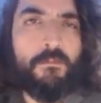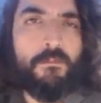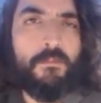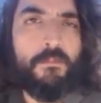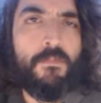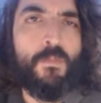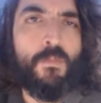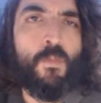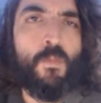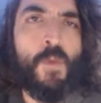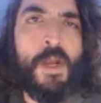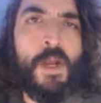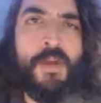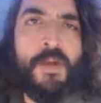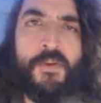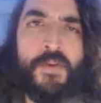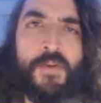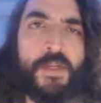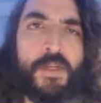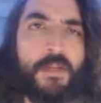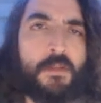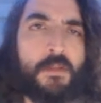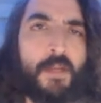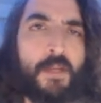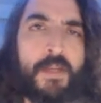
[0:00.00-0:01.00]

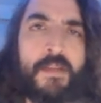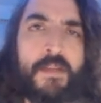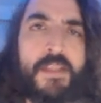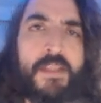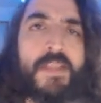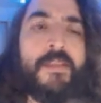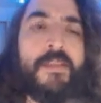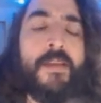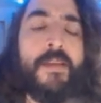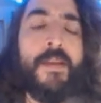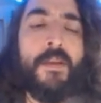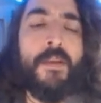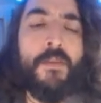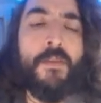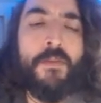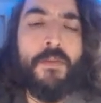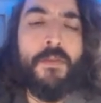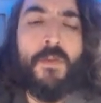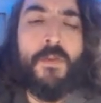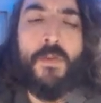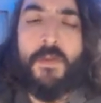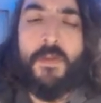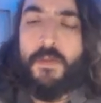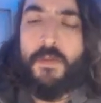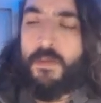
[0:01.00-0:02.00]
rendering, like detail.
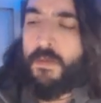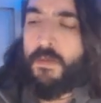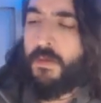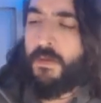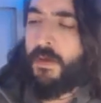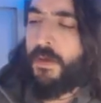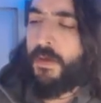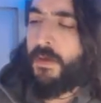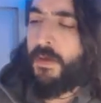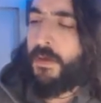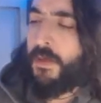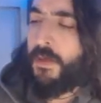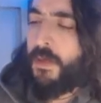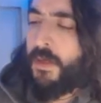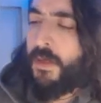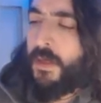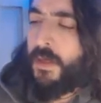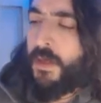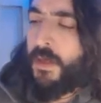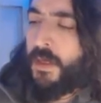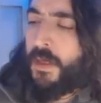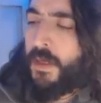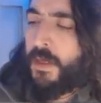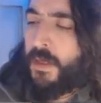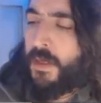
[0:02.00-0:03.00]
So it's
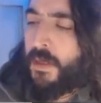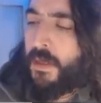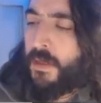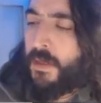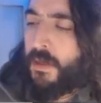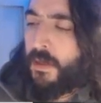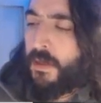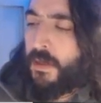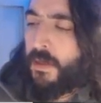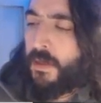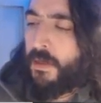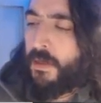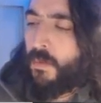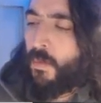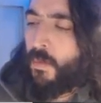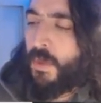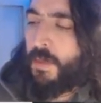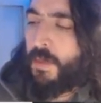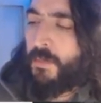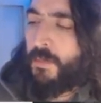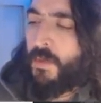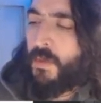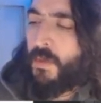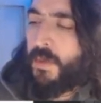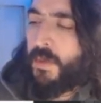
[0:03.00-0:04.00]
when
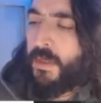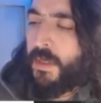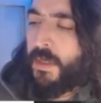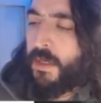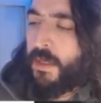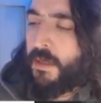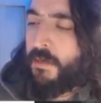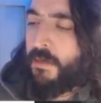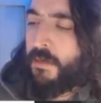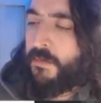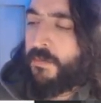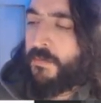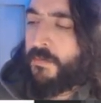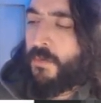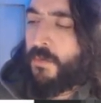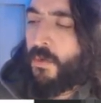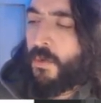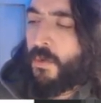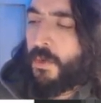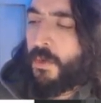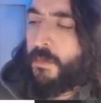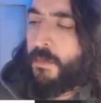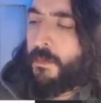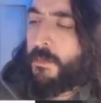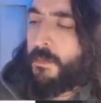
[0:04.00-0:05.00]
I'm doing
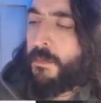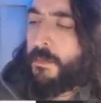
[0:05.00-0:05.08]
form.